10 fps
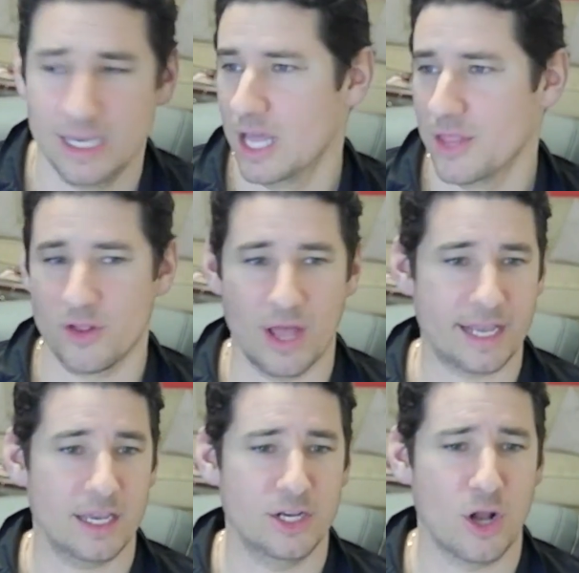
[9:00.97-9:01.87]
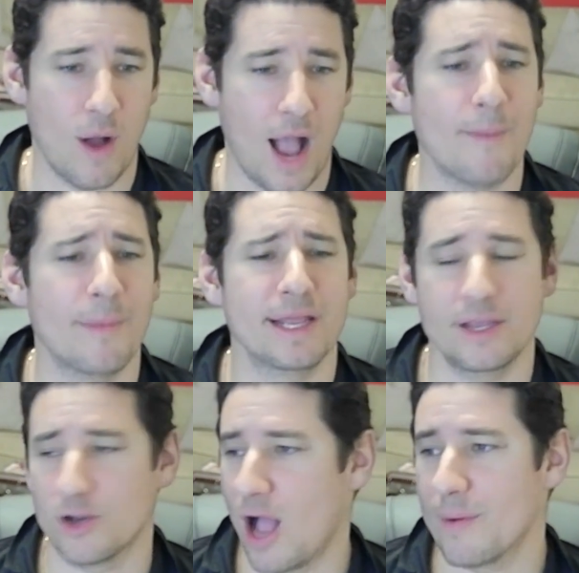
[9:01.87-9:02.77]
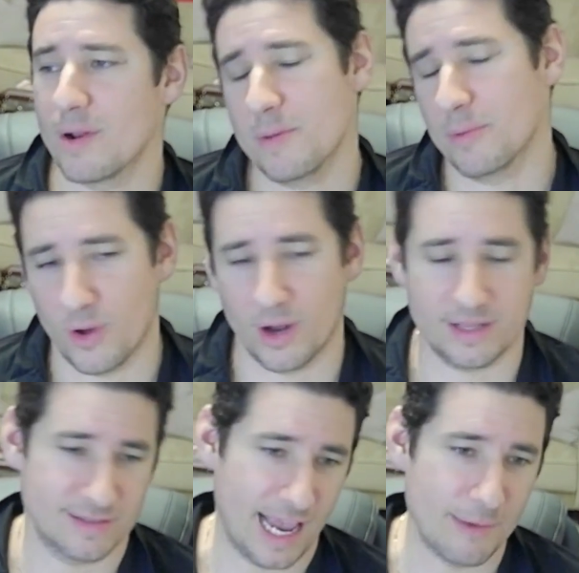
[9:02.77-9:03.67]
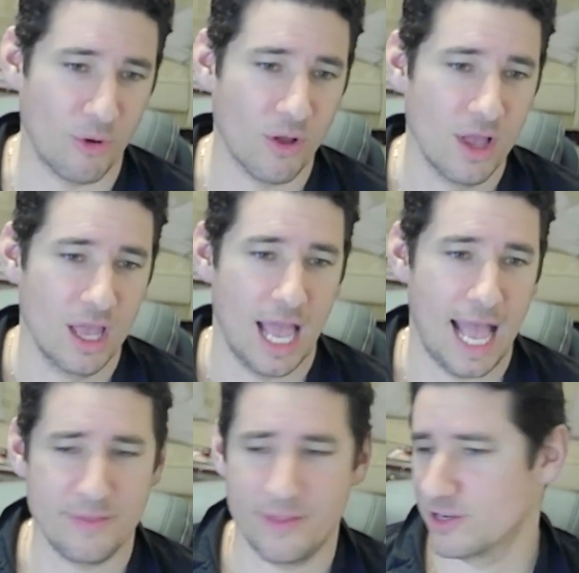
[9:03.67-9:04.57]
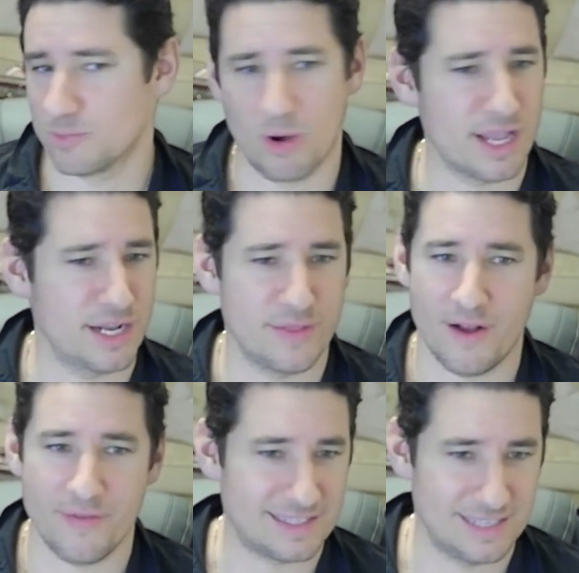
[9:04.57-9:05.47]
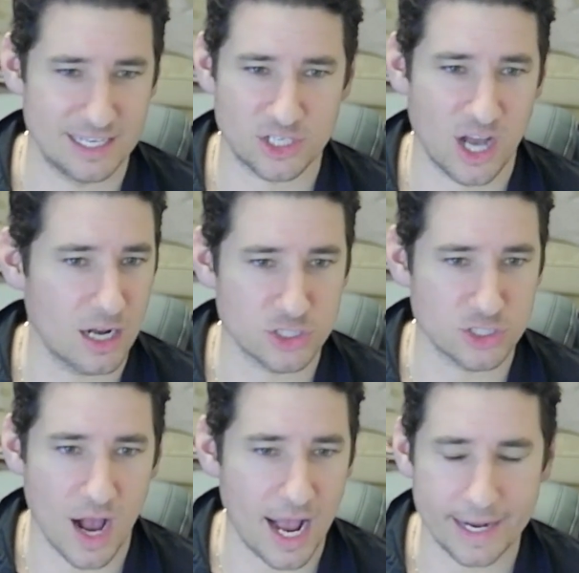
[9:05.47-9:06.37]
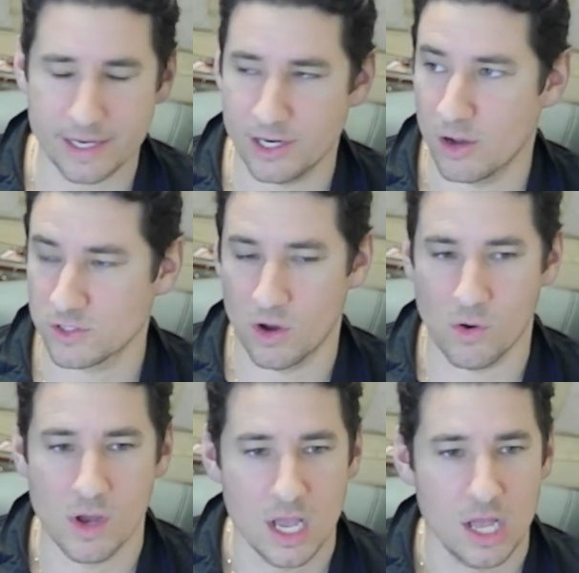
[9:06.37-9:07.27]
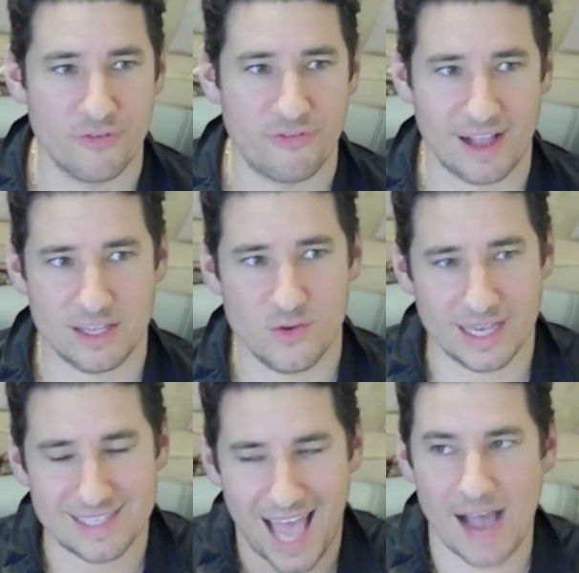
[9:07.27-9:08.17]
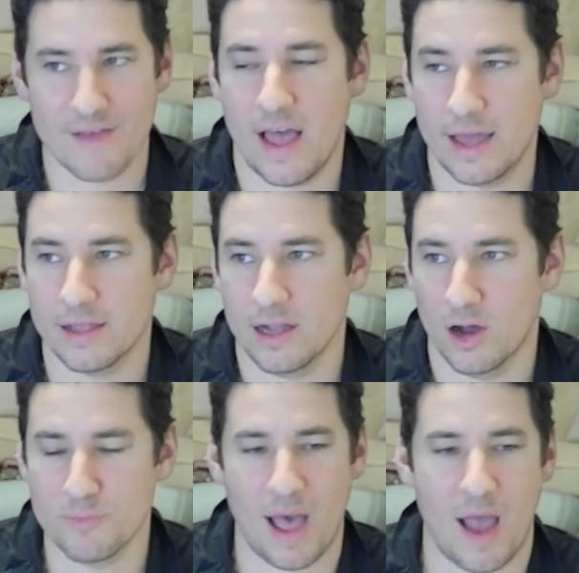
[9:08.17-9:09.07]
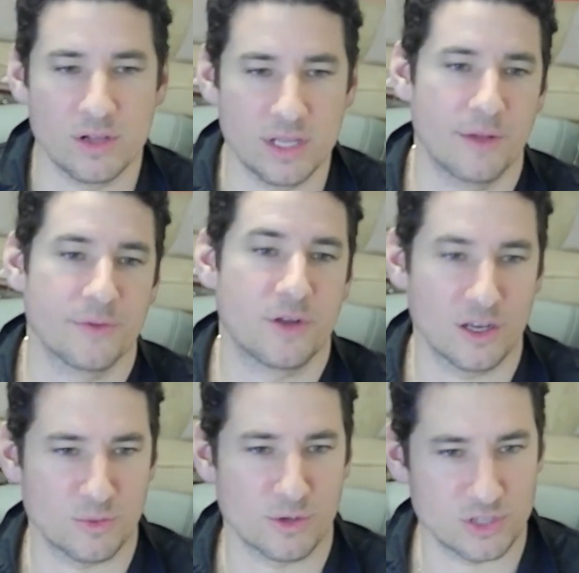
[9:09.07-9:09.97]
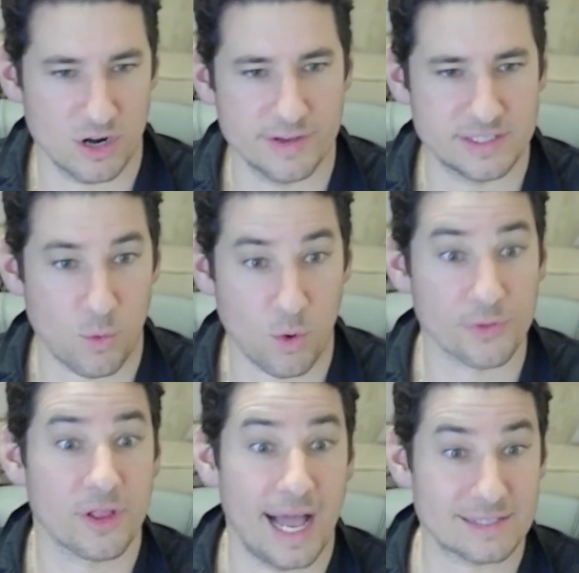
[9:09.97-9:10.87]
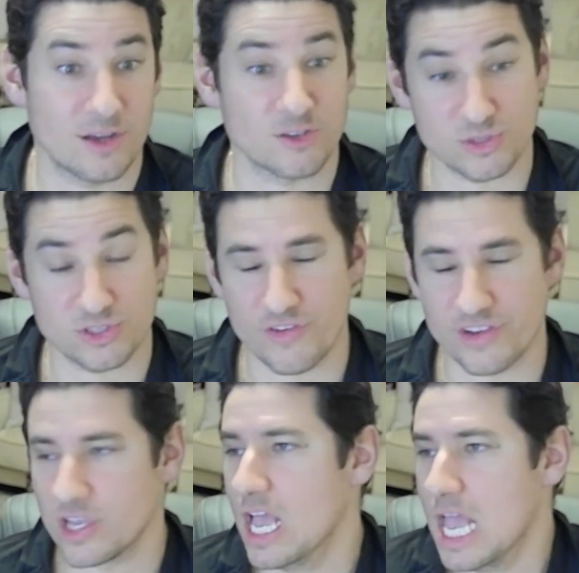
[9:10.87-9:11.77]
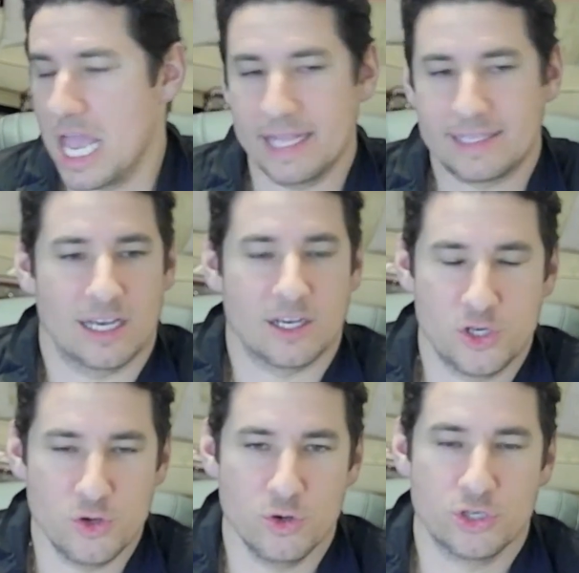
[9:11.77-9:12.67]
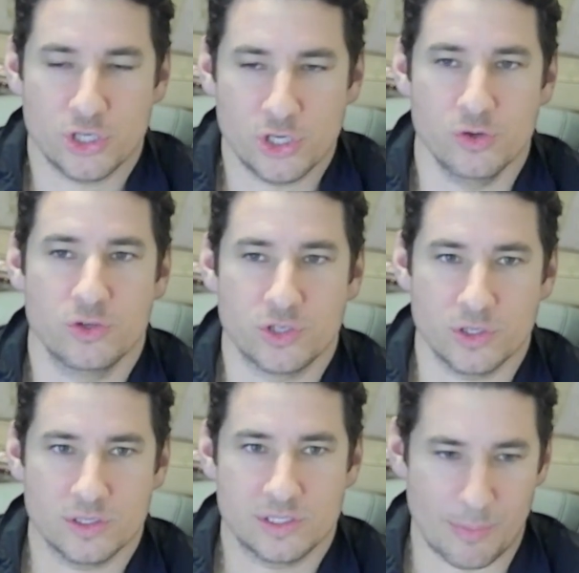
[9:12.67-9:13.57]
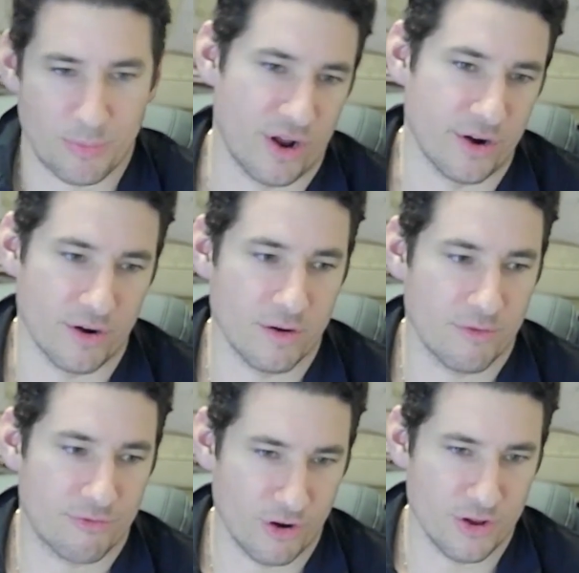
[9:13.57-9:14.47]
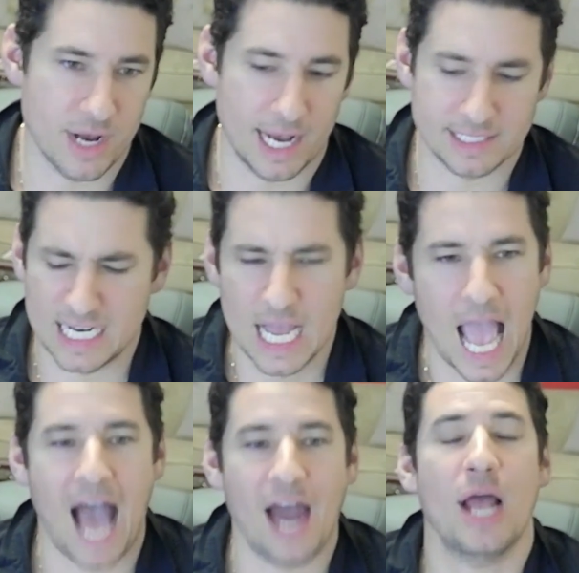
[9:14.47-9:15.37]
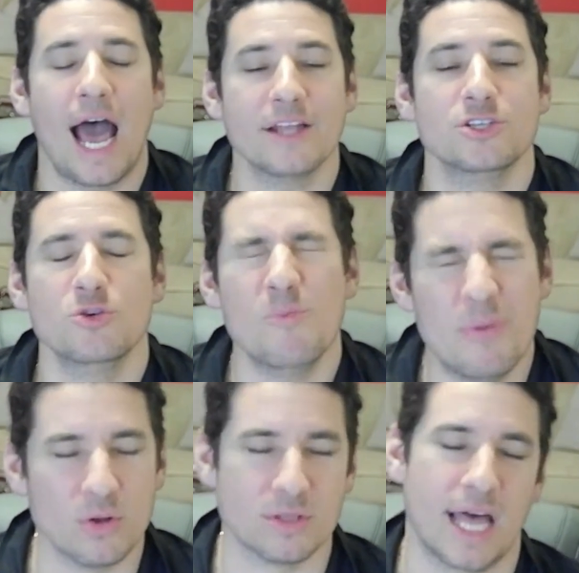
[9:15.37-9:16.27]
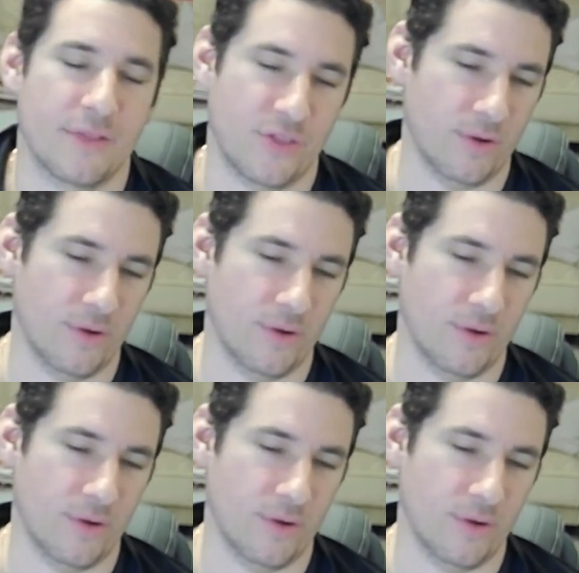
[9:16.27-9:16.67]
They're like, how many people do we want at the table? And they're just bringing you there and that's it. Just cut and dry, So the fact that you guys had that unparalleled customer service, that world-class customer service, it's a huge, huge separator for you guys. And how did you build that though?